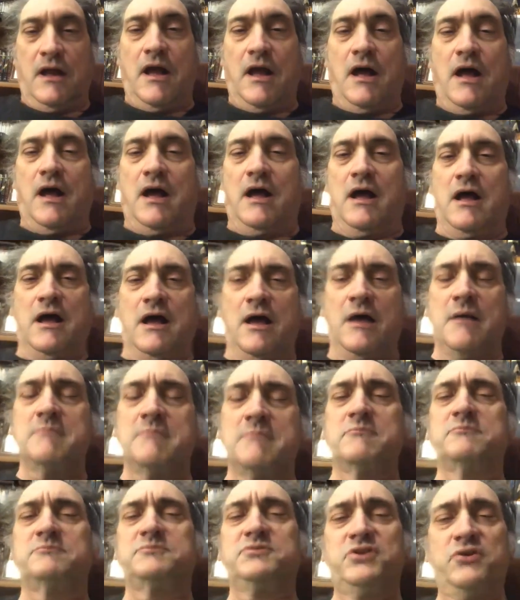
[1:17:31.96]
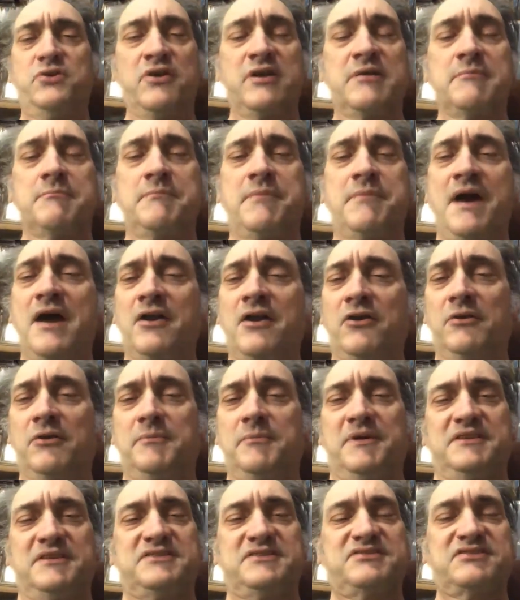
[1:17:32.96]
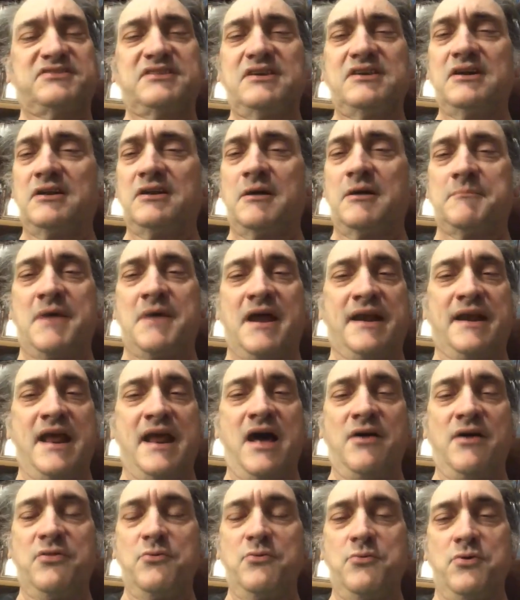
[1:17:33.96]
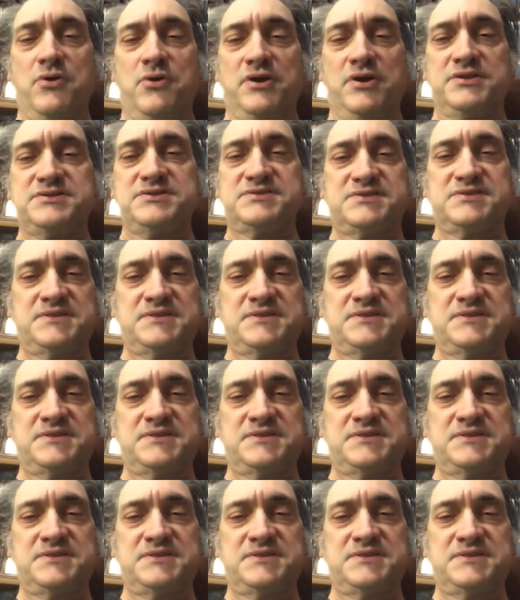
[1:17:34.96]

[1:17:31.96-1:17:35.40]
I'm doing better, but still I'm not out of the woods.